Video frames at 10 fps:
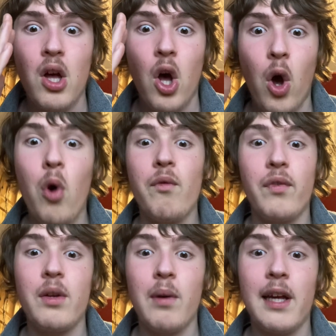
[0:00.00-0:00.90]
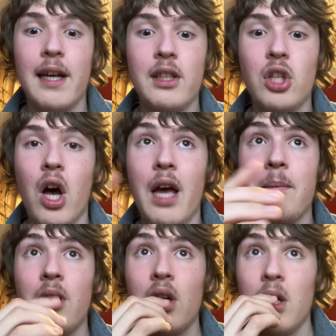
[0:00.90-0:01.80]
Hopefully when I get
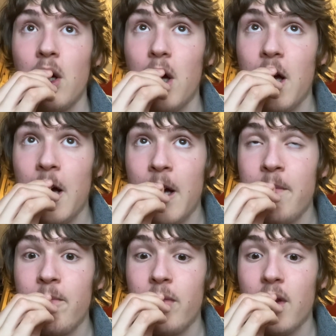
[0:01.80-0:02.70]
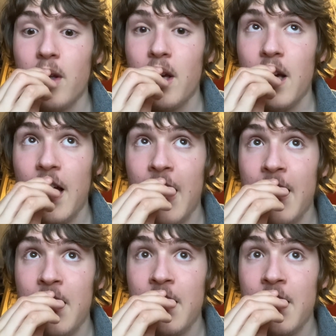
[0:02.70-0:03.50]
time. Um, and